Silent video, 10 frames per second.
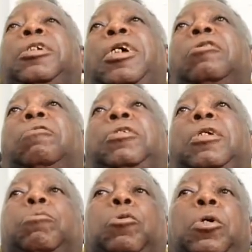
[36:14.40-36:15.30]
in charge of
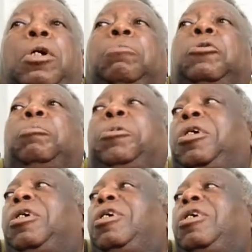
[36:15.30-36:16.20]
Interpol came to
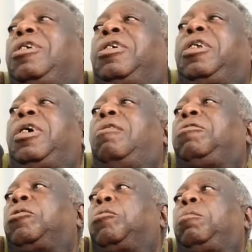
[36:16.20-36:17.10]
me, said they have
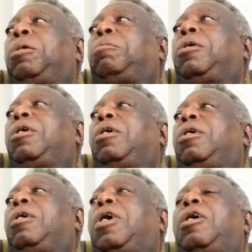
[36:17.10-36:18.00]
this problem.
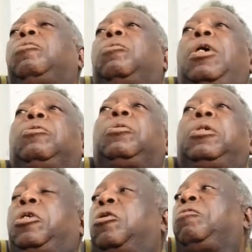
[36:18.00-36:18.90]

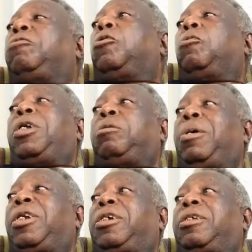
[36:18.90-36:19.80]
They don't even know where the
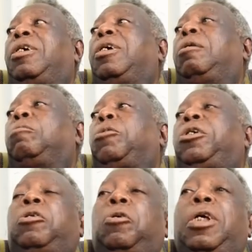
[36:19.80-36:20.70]
man is,
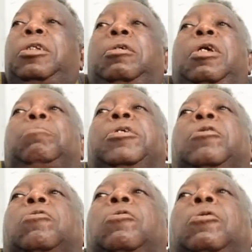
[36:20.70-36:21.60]
but they know that they are
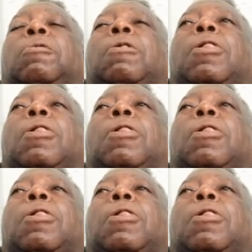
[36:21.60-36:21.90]
making call.